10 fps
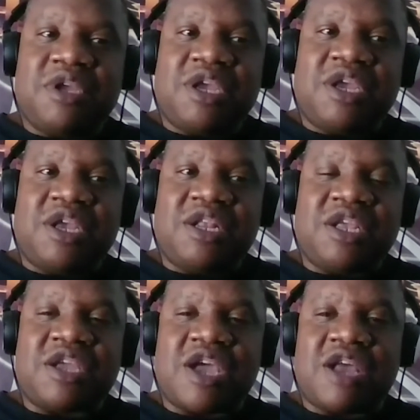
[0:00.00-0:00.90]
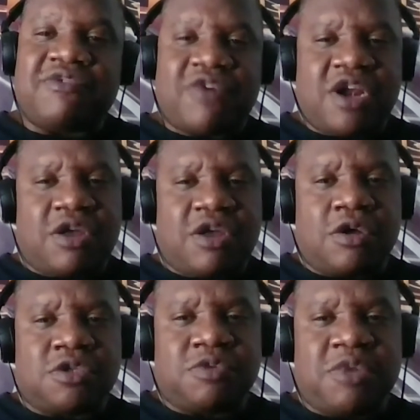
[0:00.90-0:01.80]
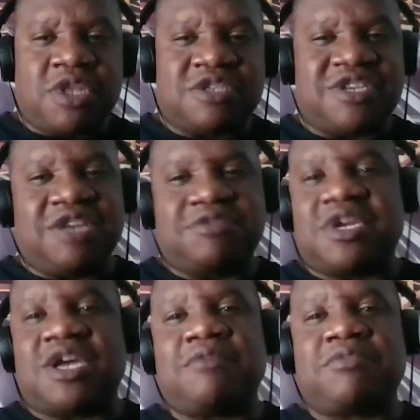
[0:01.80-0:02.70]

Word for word: and kind of frightening all to me at the same time.